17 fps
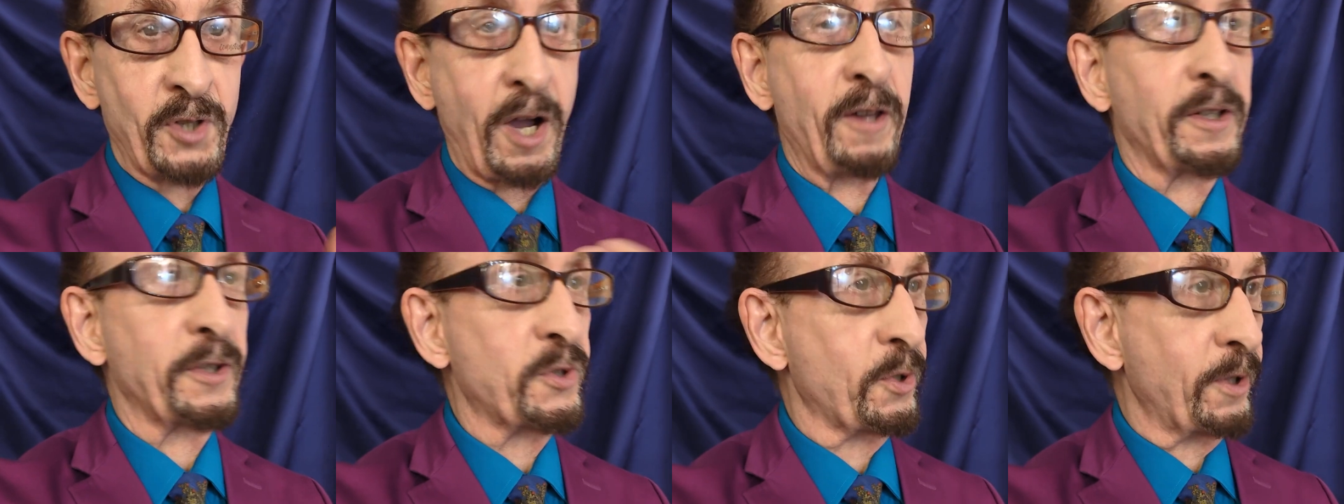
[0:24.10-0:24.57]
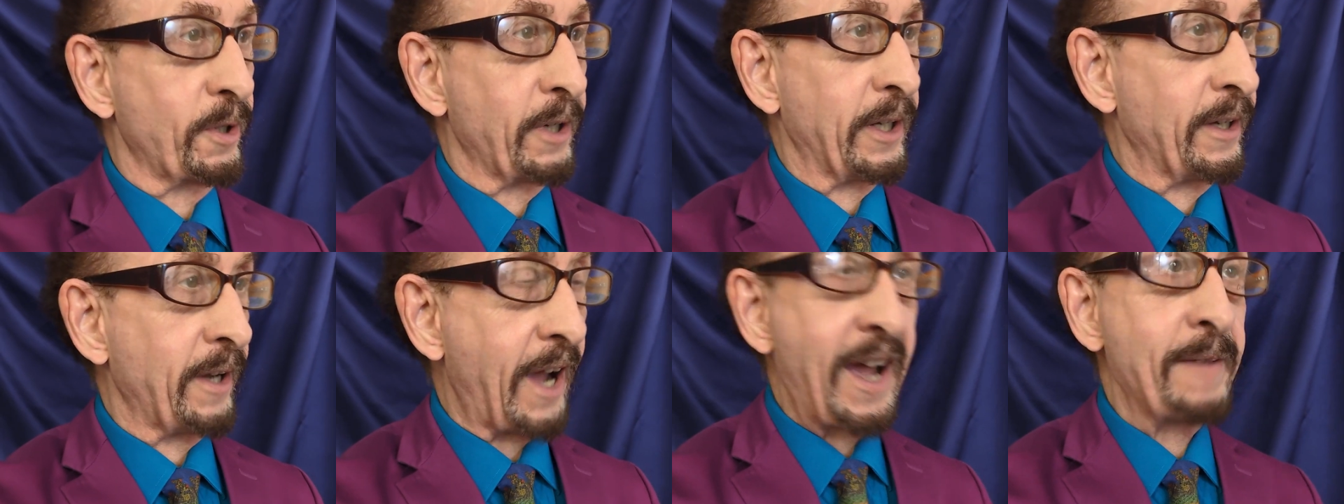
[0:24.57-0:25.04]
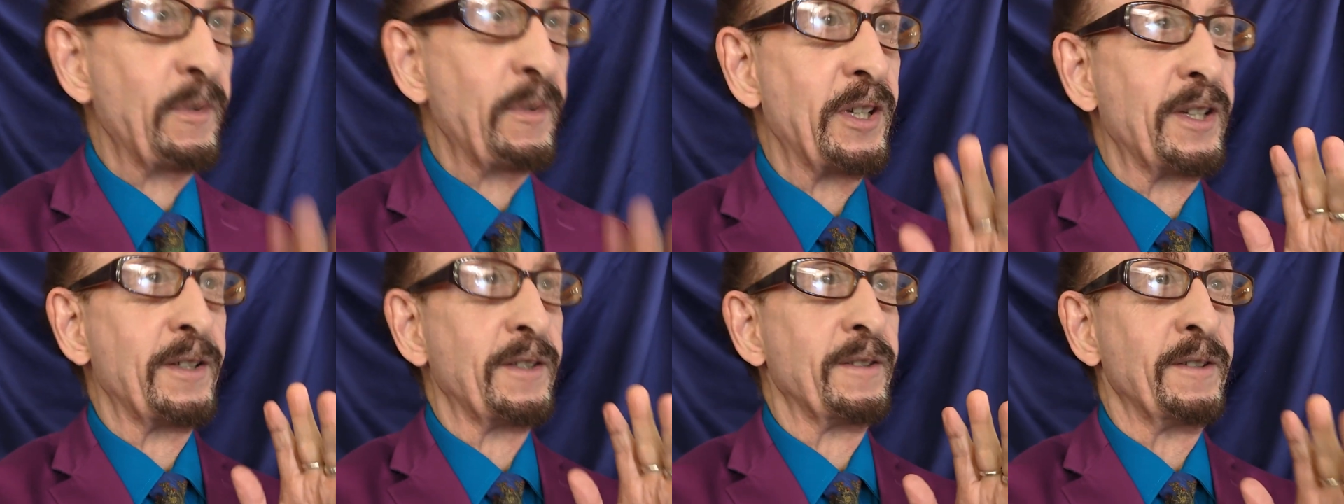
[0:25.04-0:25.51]
dull is good. Well,
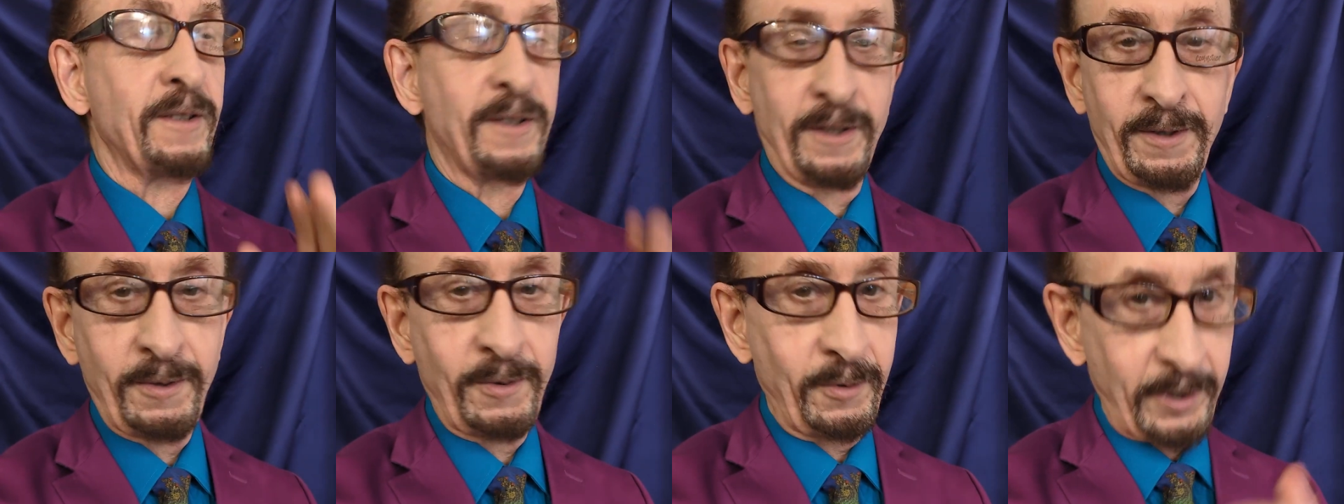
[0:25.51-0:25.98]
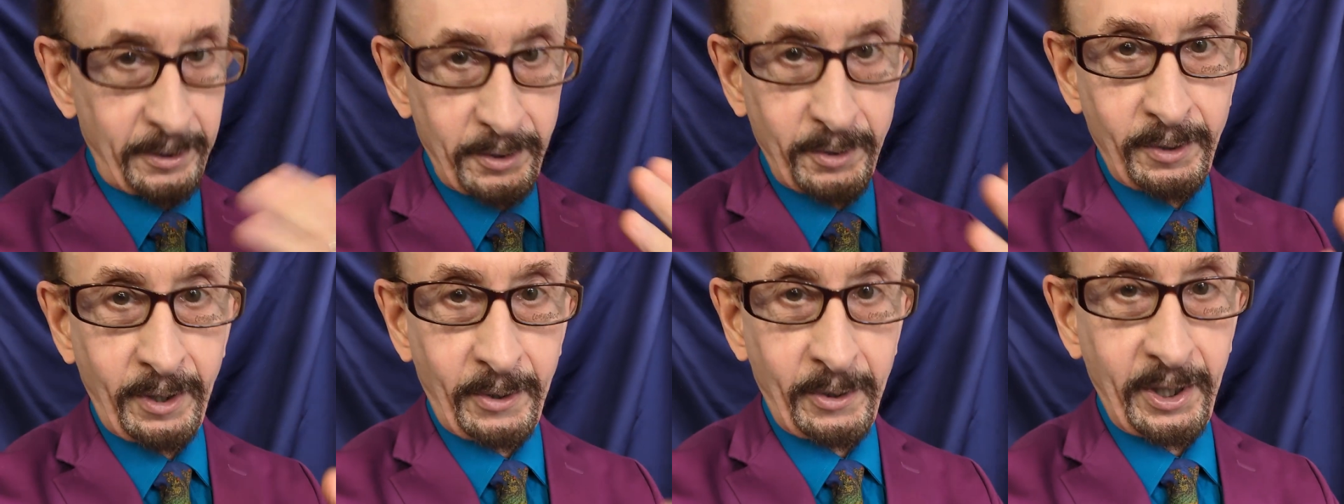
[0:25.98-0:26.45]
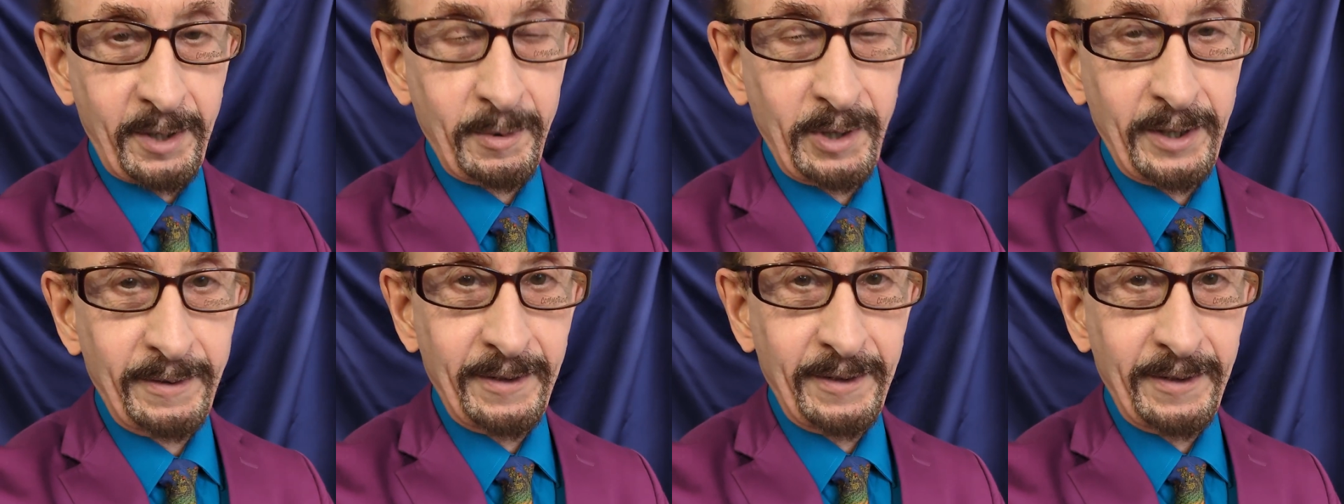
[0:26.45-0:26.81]
you know what I mean.